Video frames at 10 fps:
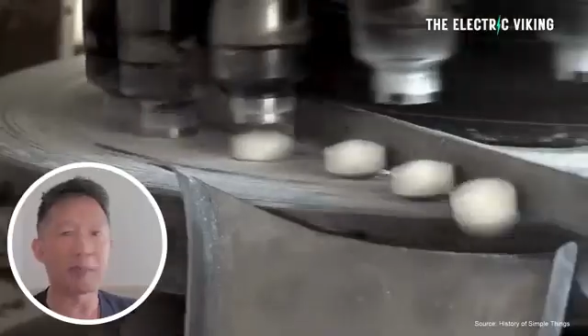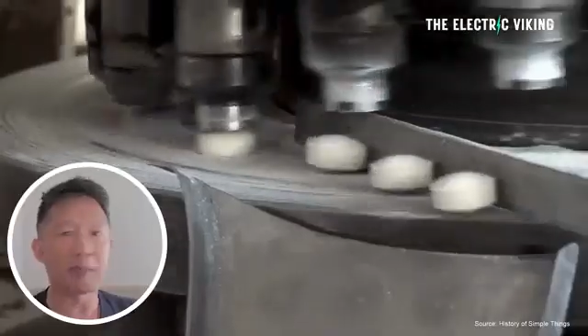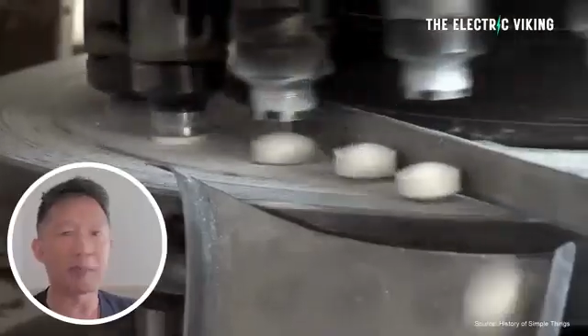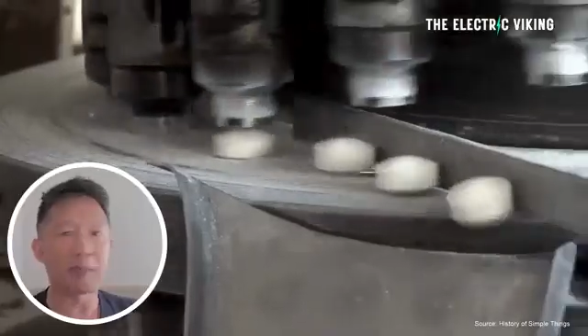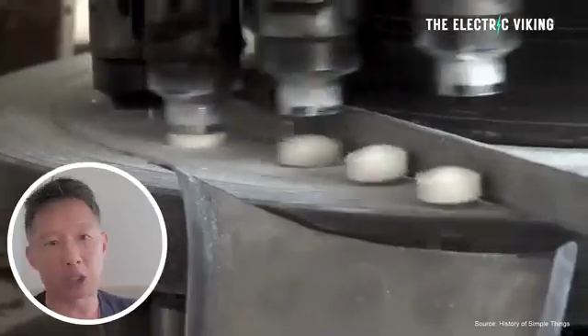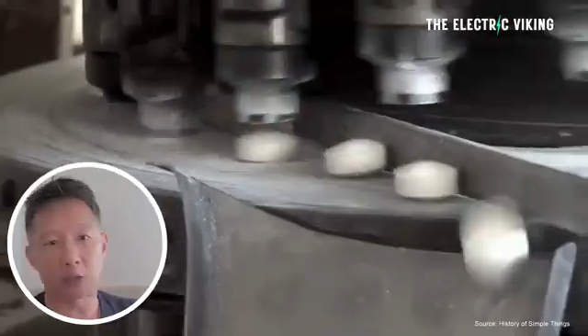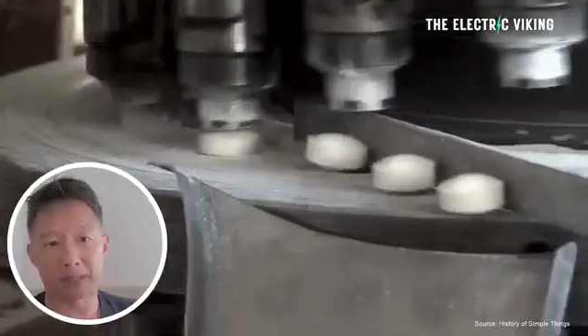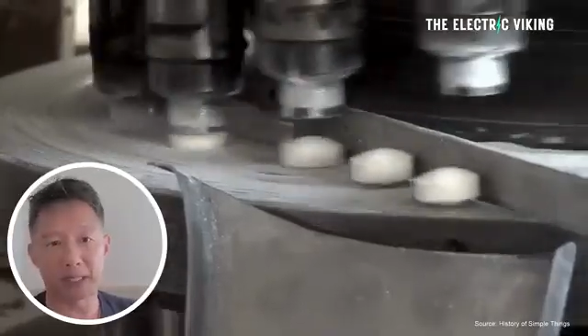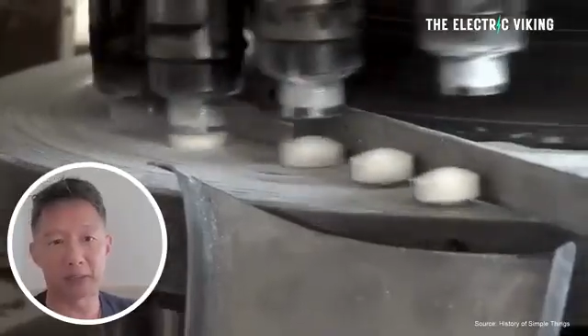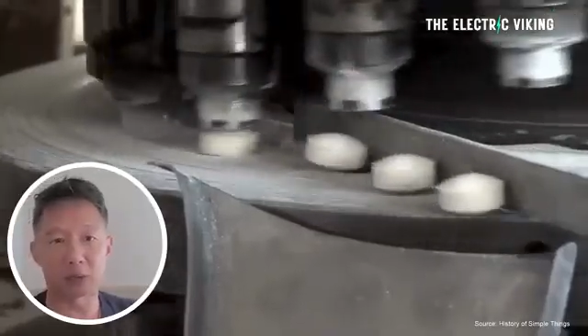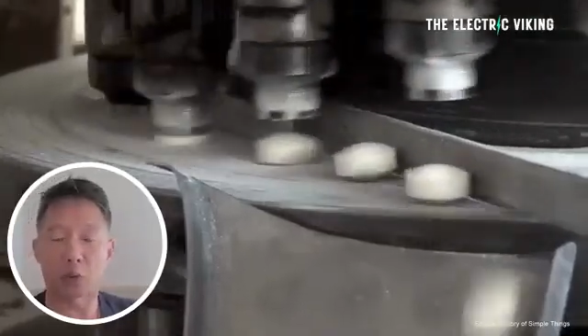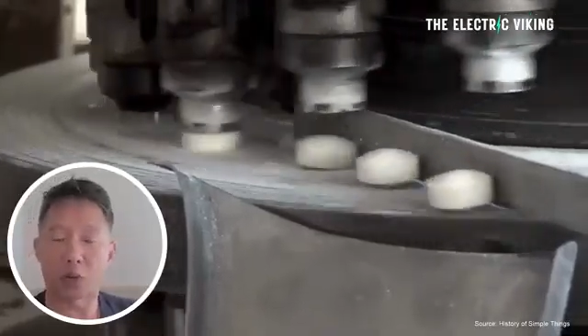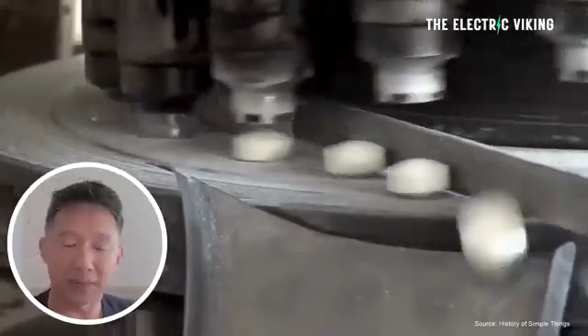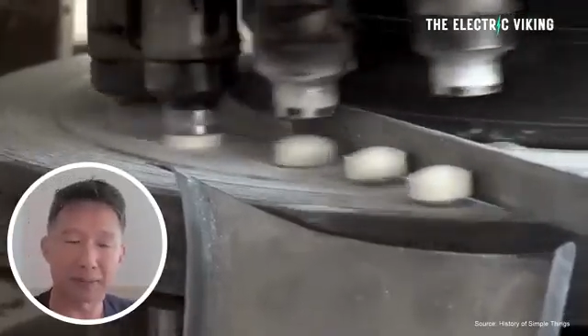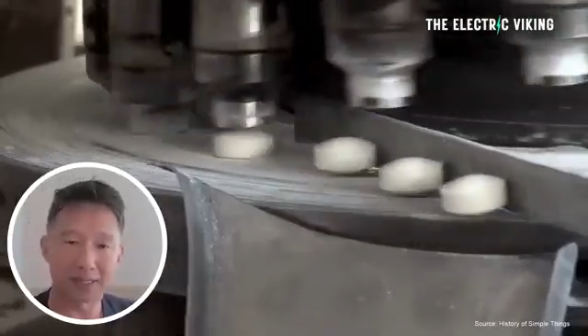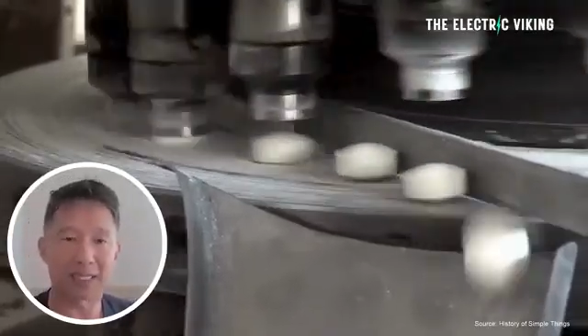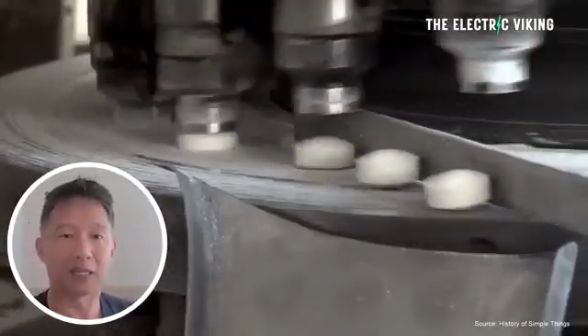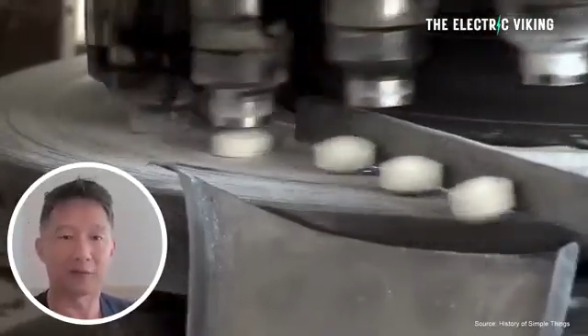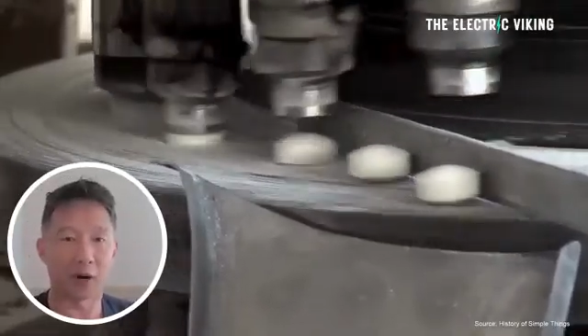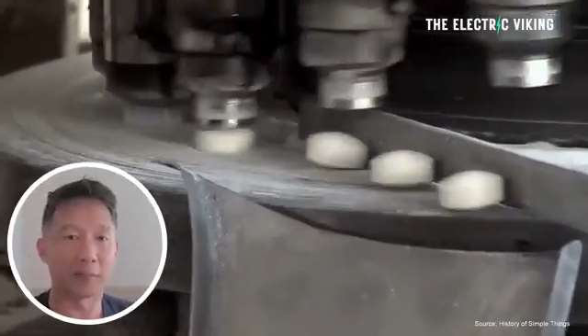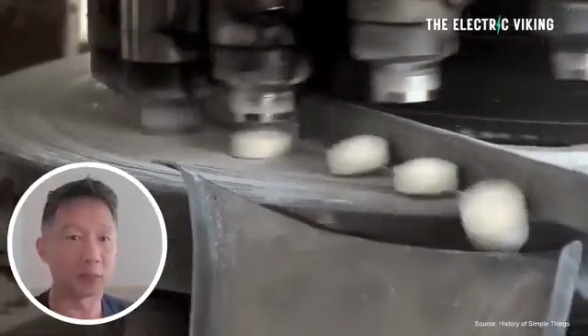pharmaceutical pills. 20% of